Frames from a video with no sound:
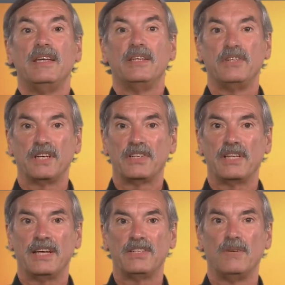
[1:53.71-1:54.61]
The sixth
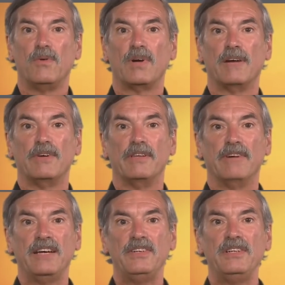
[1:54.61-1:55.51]
lesson will cover
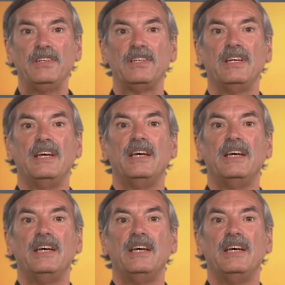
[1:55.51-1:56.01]
devices.